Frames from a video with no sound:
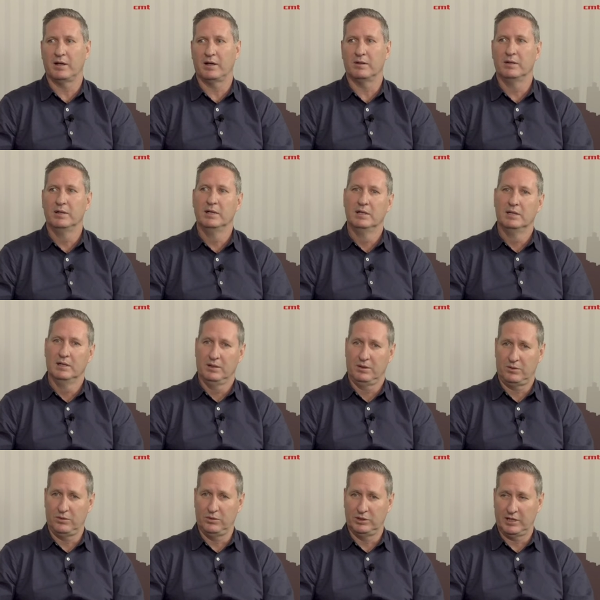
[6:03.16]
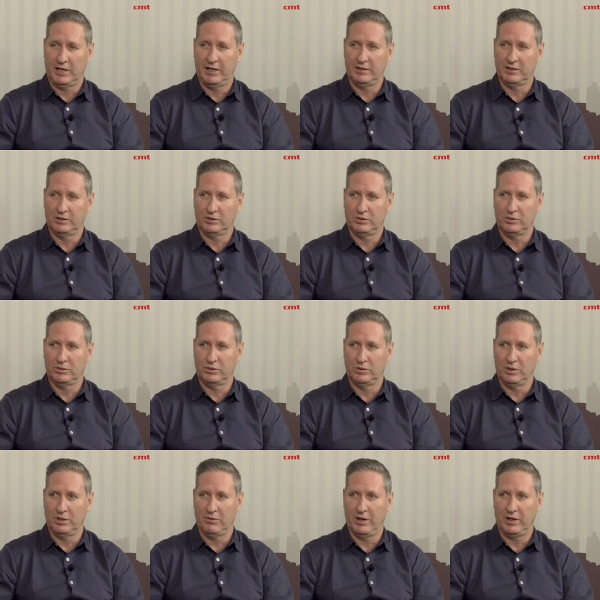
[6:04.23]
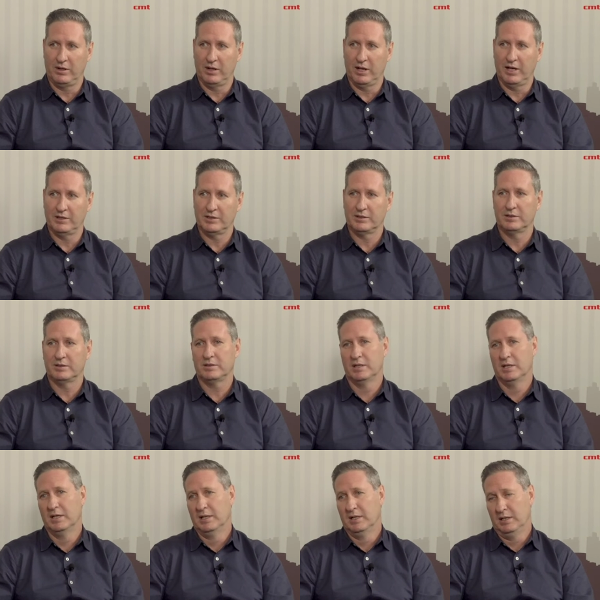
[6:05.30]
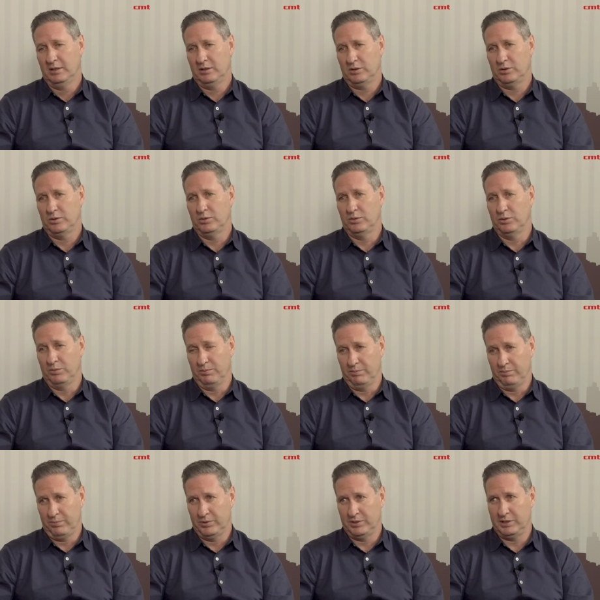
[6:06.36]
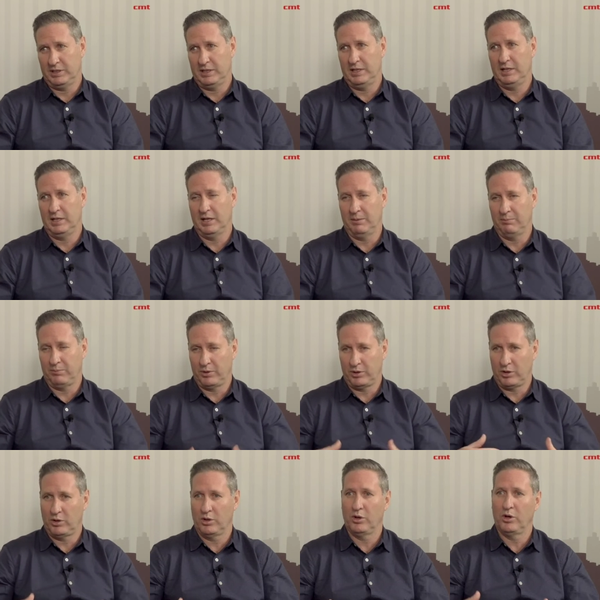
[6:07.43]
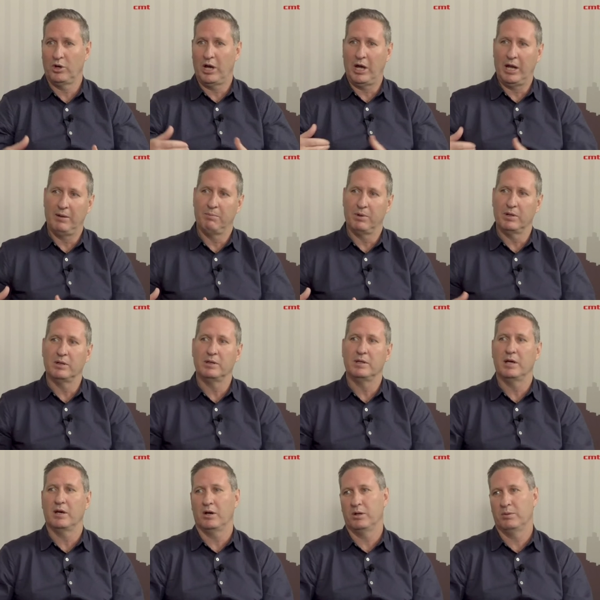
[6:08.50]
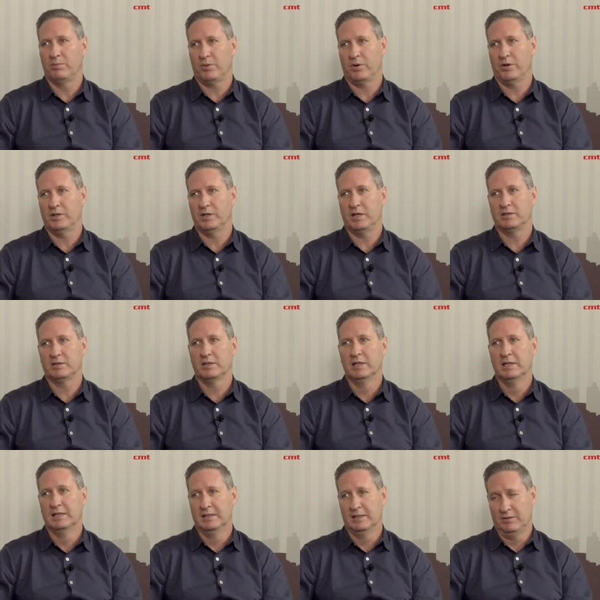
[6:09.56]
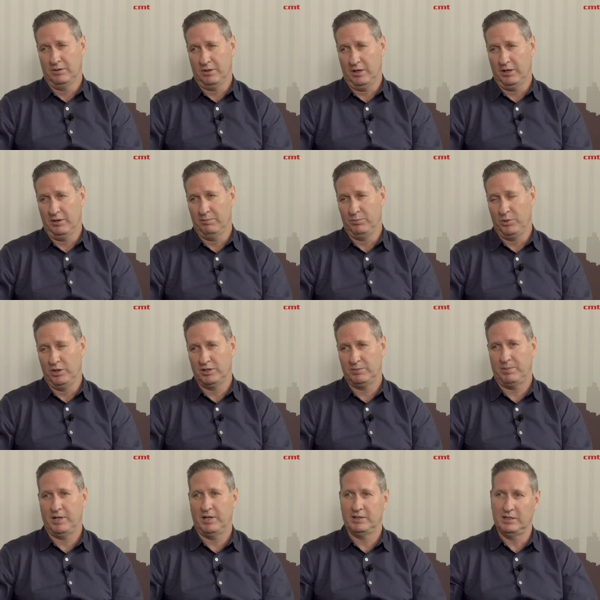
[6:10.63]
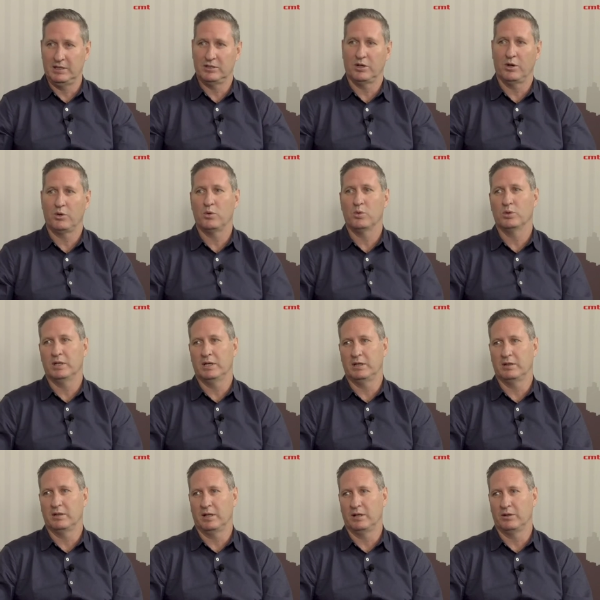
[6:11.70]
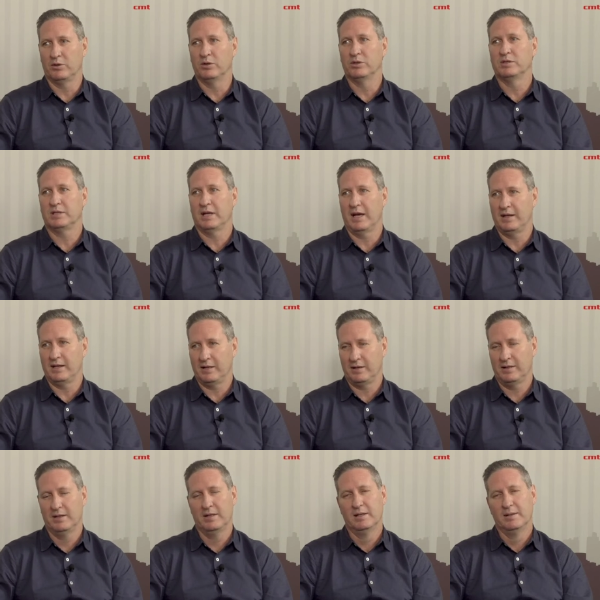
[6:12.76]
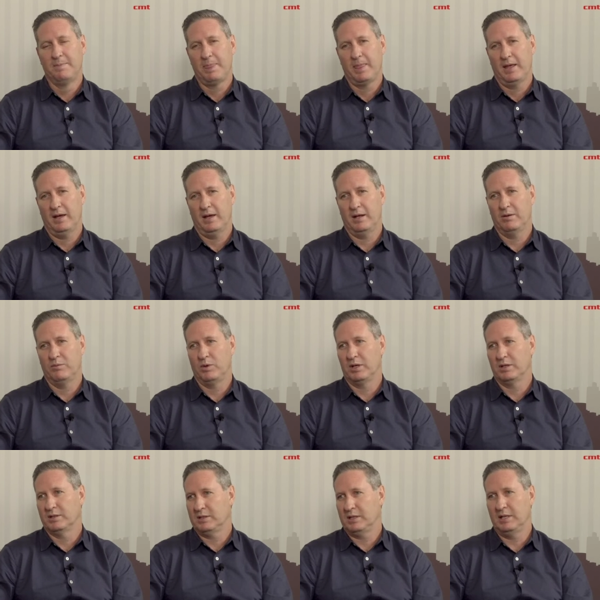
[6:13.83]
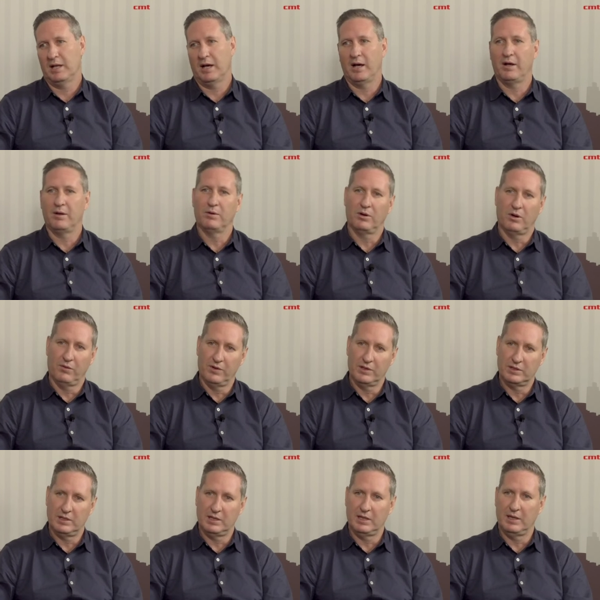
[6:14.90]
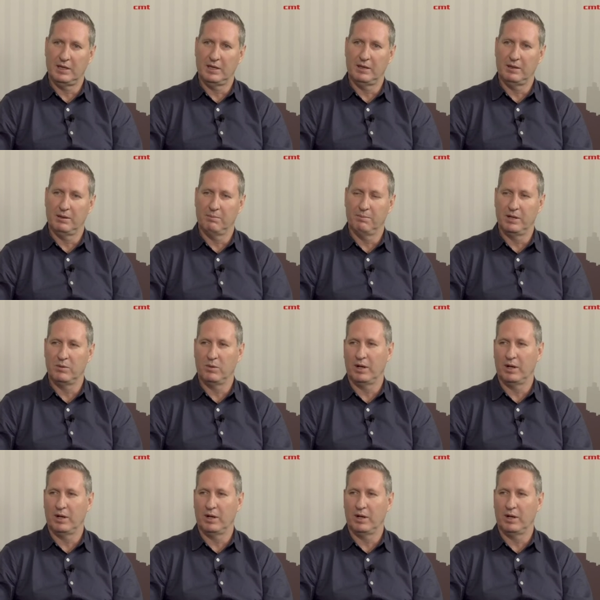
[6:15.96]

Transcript: now through changes to the regulations to proceed and procure and build their own projects a municipality so-called in, in good standing. And we can see now, obviously, the, the big